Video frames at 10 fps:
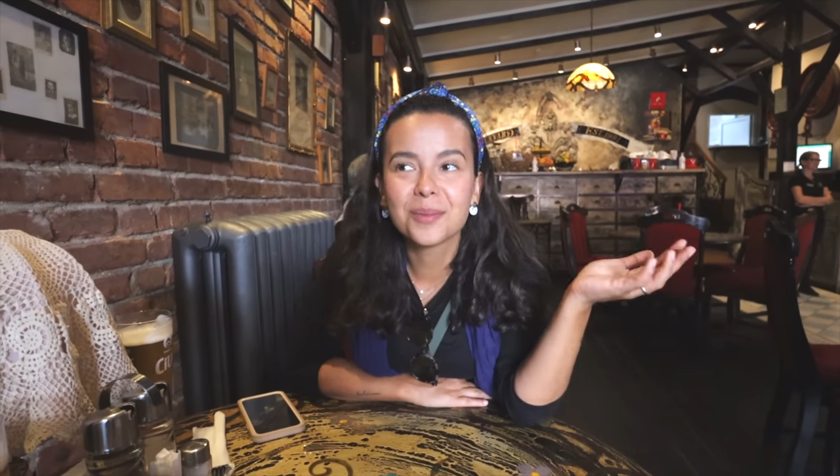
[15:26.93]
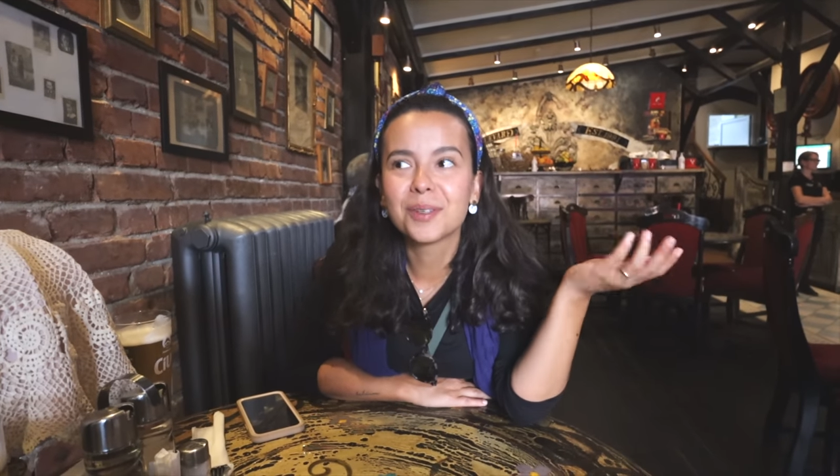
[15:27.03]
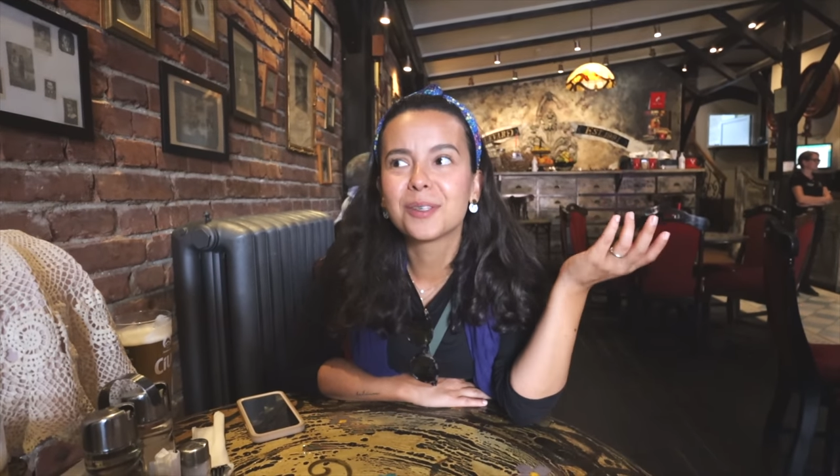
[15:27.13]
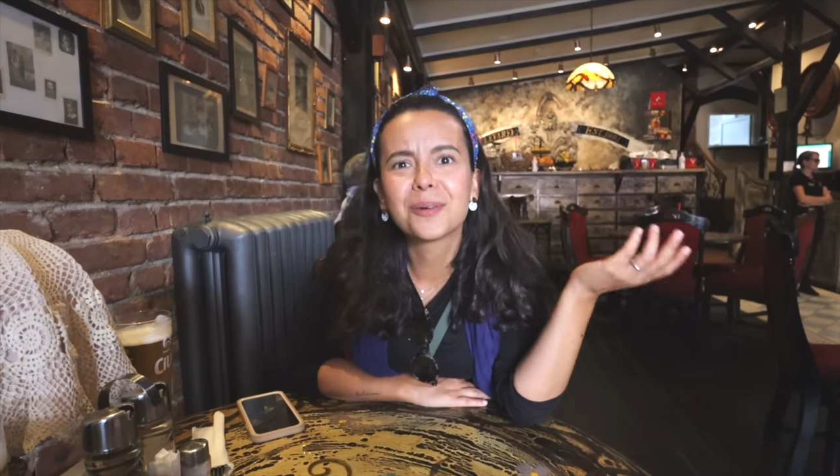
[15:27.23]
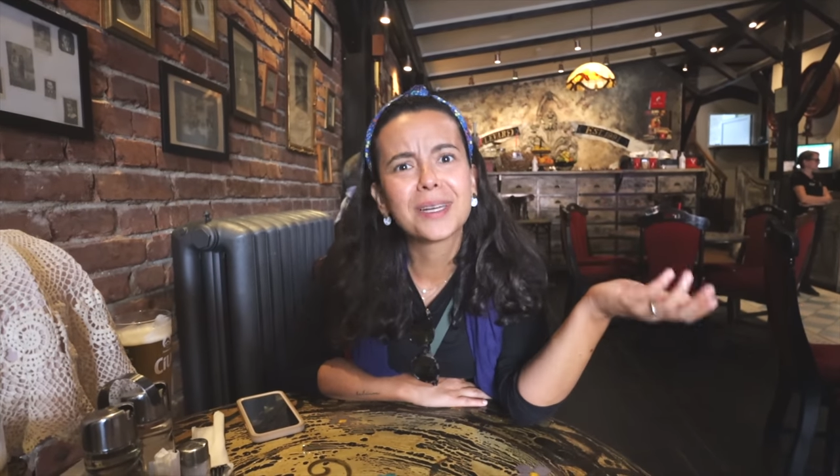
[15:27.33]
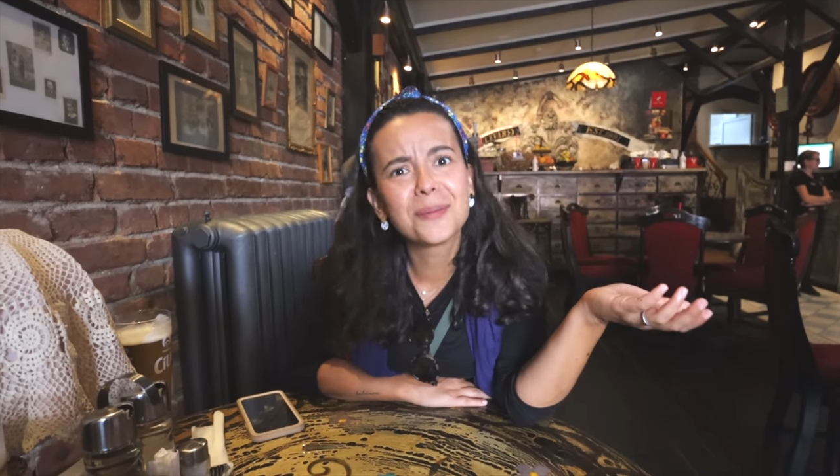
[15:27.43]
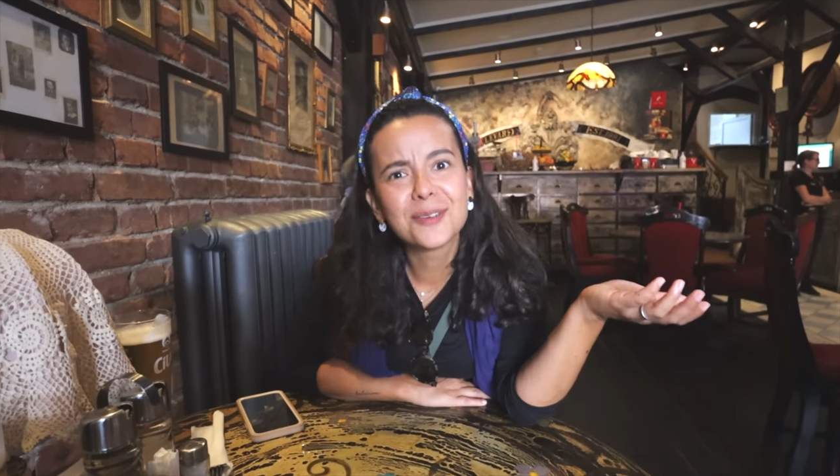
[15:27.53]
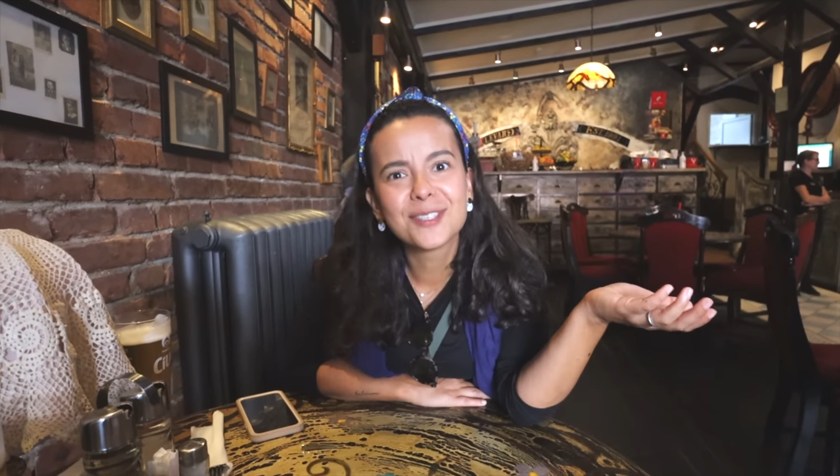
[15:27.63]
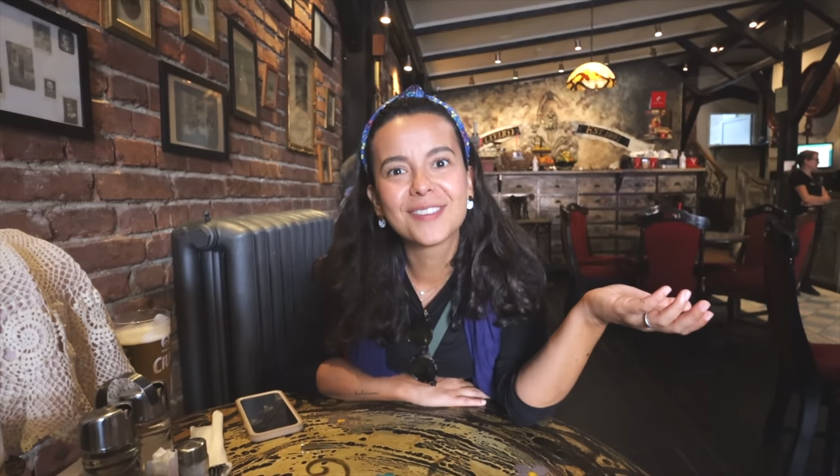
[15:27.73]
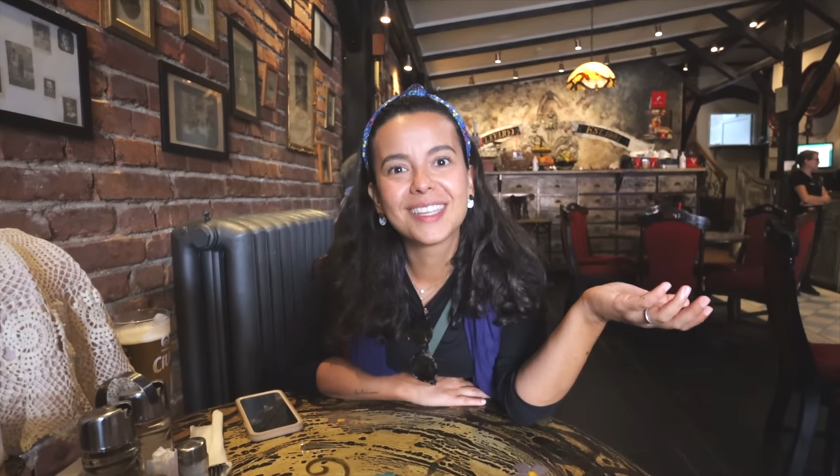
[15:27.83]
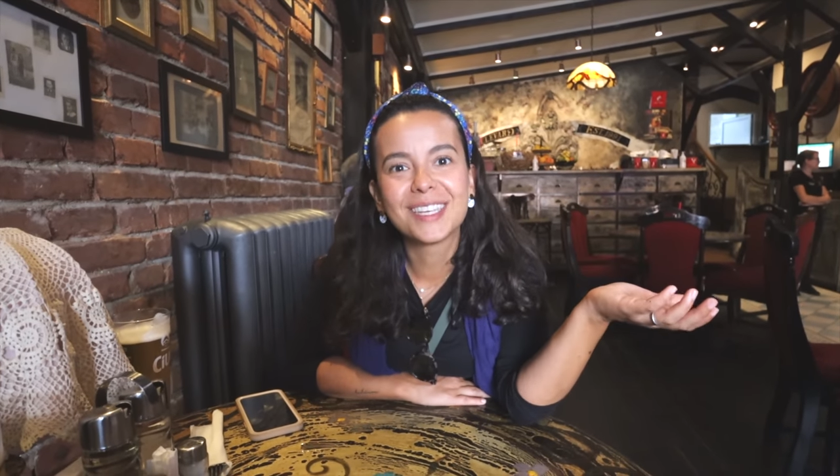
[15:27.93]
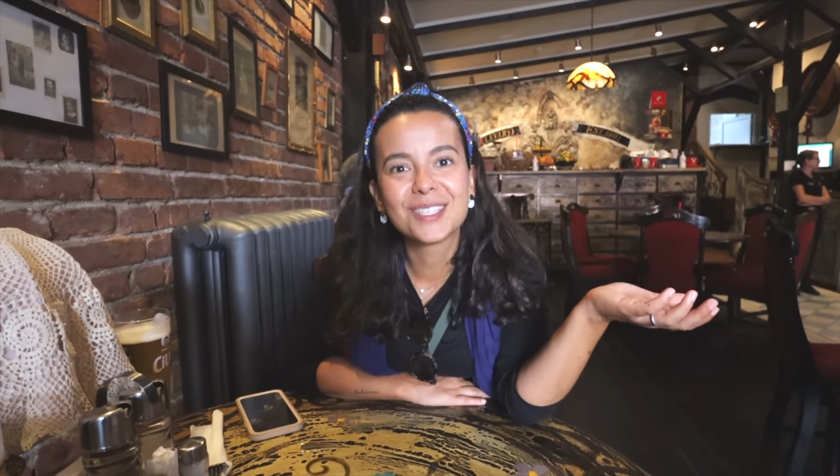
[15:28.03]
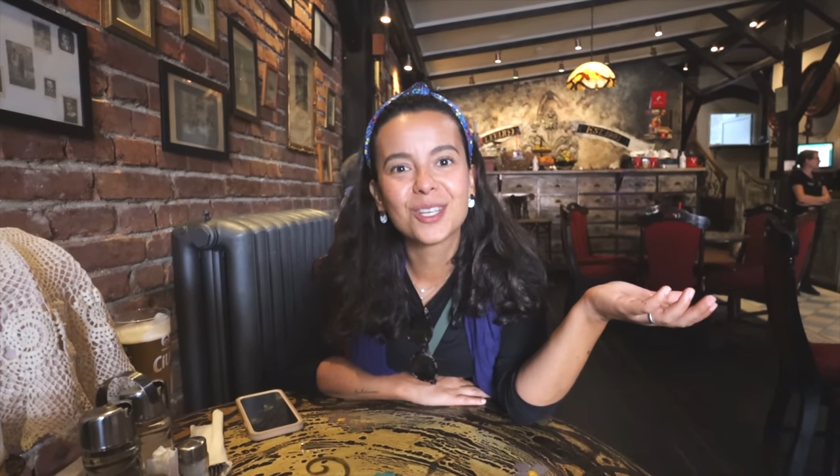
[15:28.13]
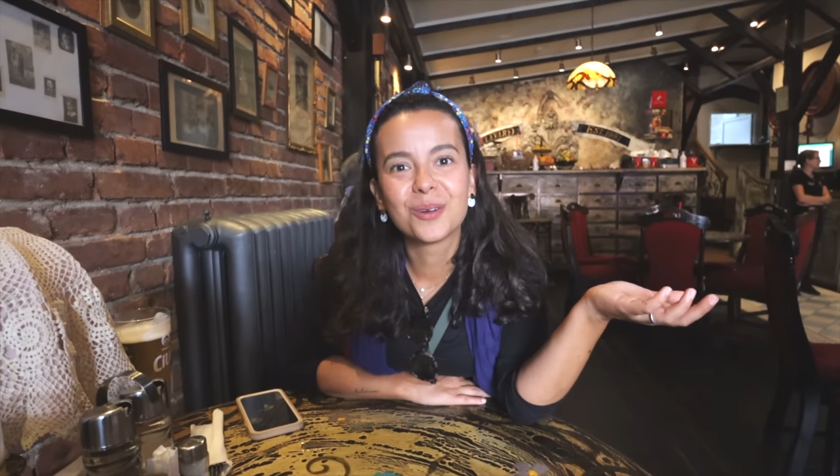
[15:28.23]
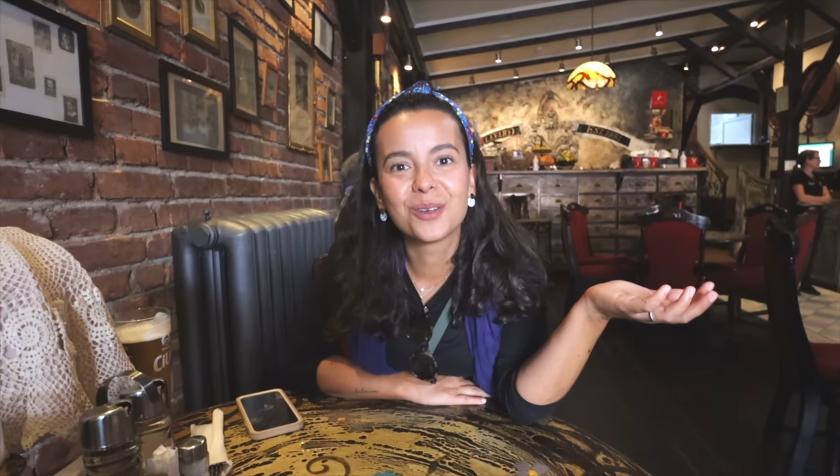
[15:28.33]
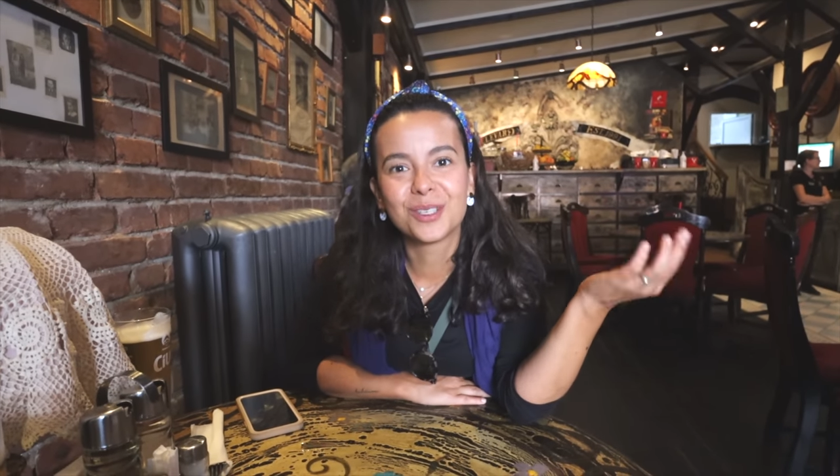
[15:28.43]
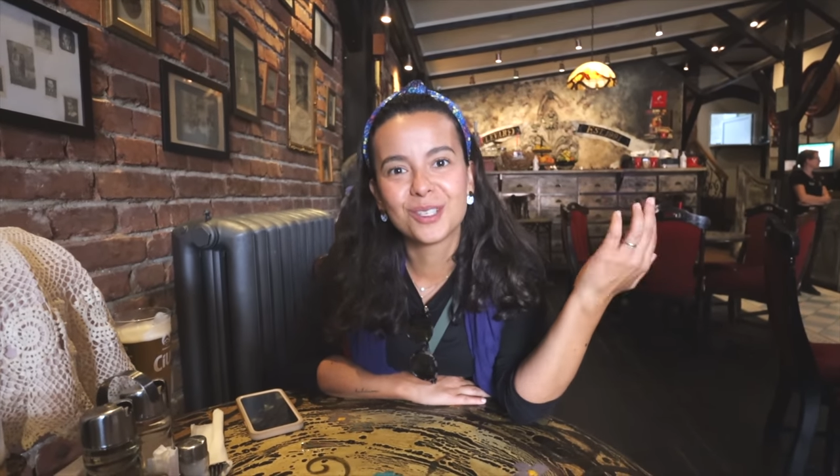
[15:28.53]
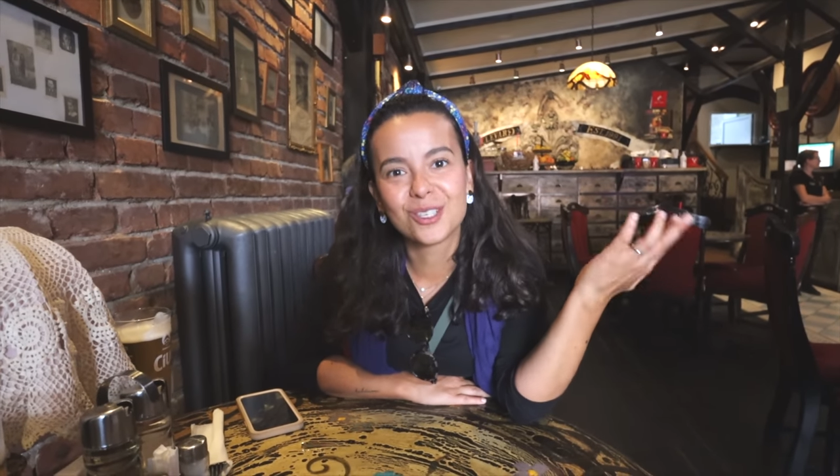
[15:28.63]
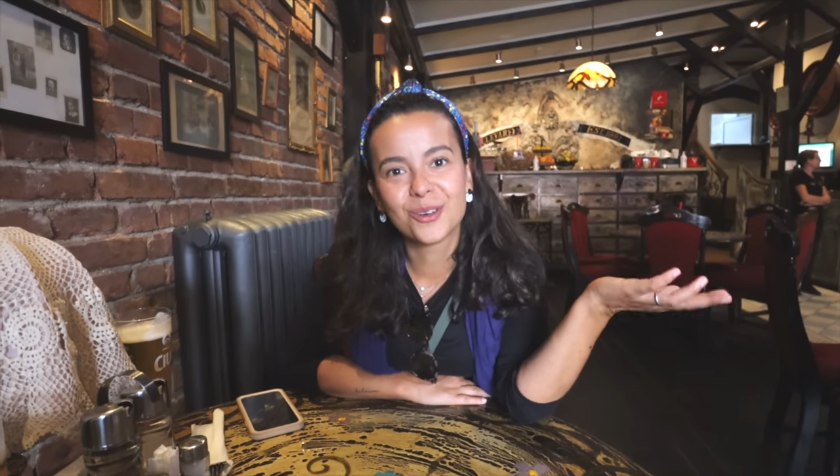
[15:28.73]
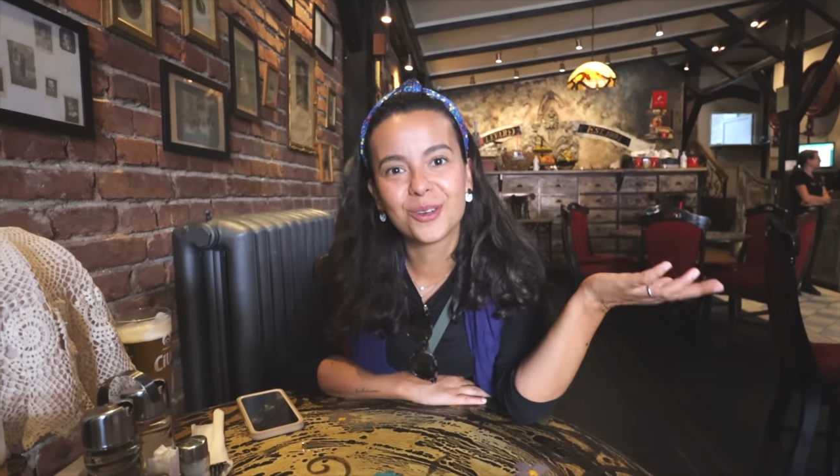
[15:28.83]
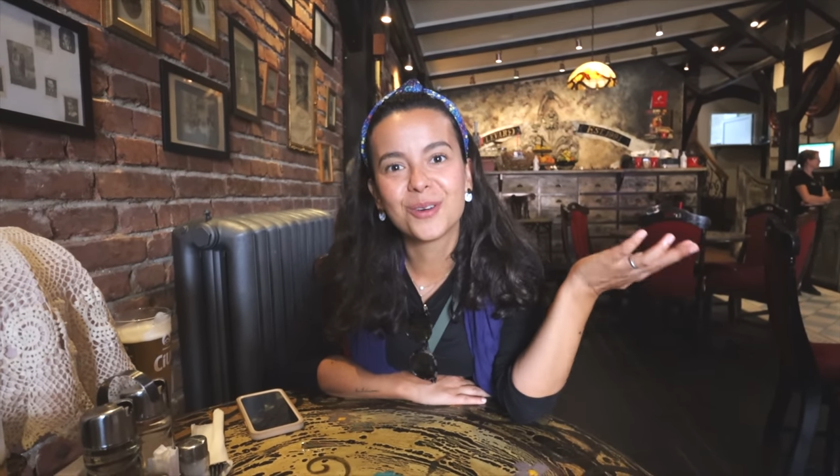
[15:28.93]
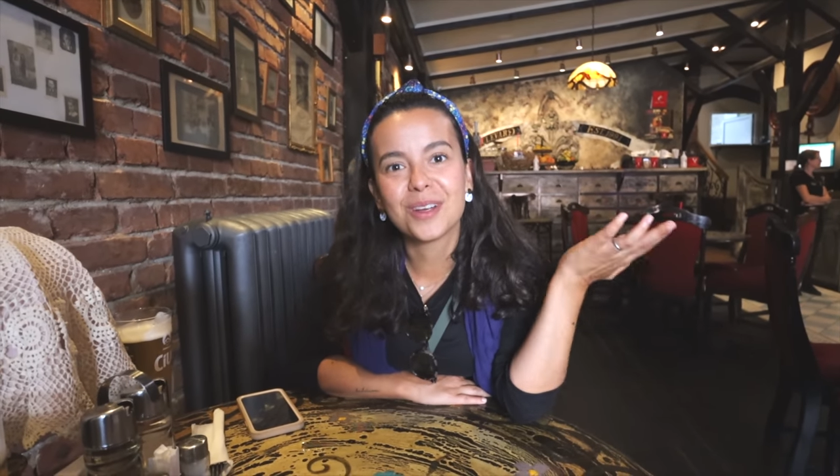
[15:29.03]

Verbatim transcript: but it rained most of the day, so we couldn't show you